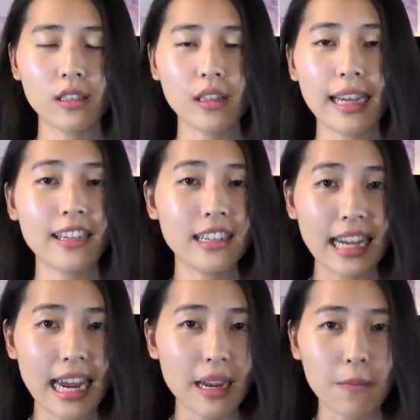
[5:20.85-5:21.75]
like a
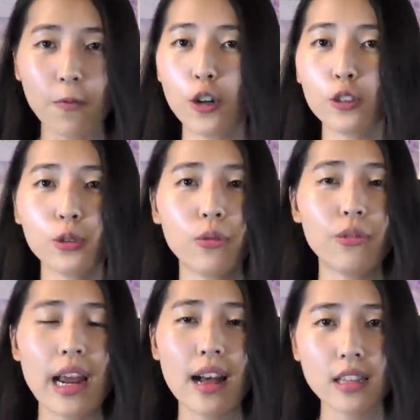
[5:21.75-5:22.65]
game, virtual
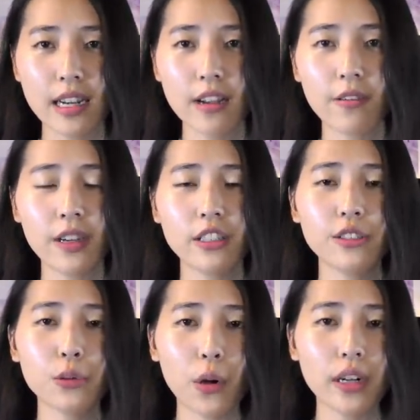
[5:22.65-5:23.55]
reality of any
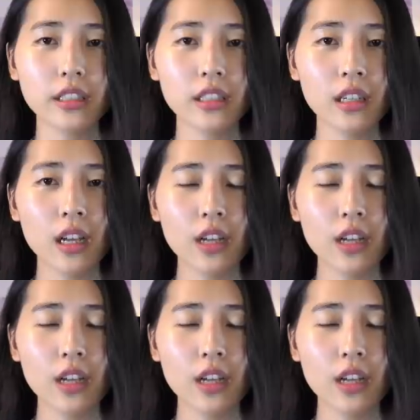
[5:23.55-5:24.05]
sort.